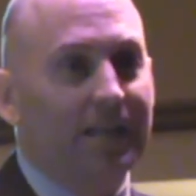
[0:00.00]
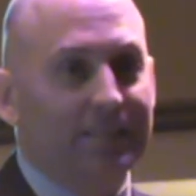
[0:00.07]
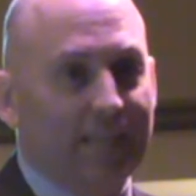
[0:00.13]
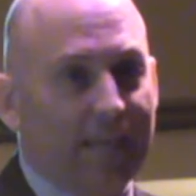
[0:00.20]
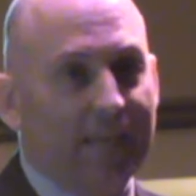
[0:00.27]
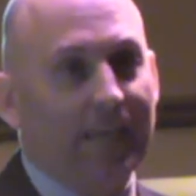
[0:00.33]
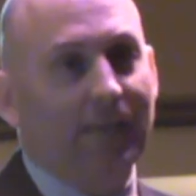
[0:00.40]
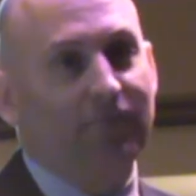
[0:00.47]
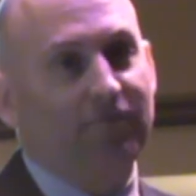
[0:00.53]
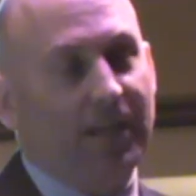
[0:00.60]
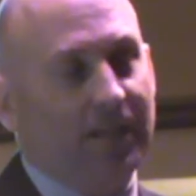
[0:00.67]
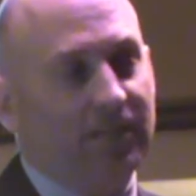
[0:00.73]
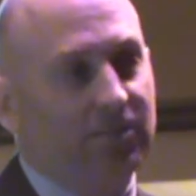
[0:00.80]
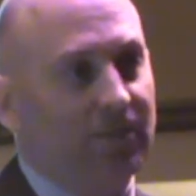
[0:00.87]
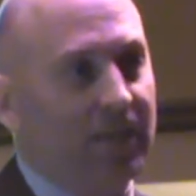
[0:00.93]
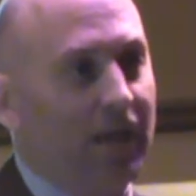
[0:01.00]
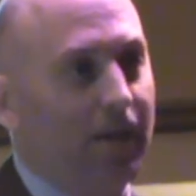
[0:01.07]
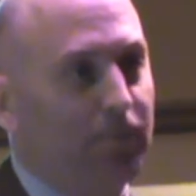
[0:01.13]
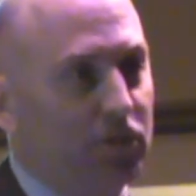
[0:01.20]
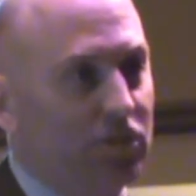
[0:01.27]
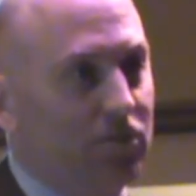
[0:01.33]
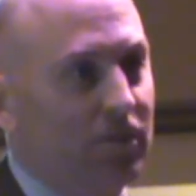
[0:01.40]
taking advantage of the
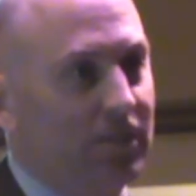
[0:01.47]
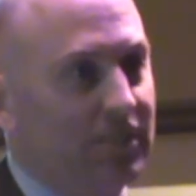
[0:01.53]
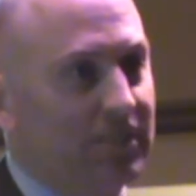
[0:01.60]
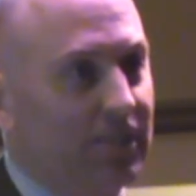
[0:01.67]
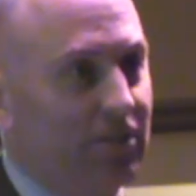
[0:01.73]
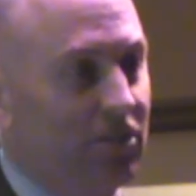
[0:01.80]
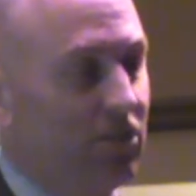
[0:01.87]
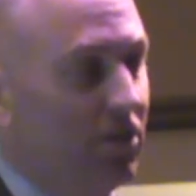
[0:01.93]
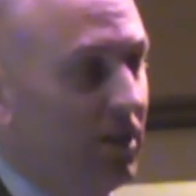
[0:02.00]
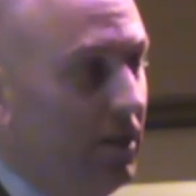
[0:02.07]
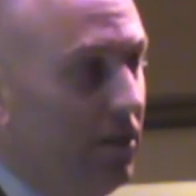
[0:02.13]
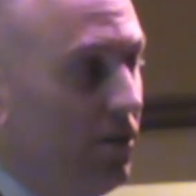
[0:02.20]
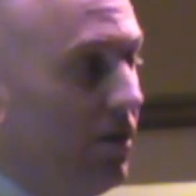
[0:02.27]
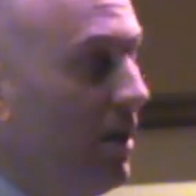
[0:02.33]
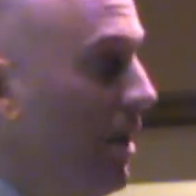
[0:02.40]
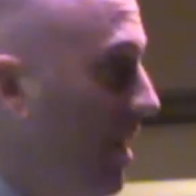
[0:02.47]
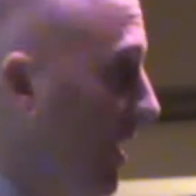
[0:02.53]
opportunities that you're here,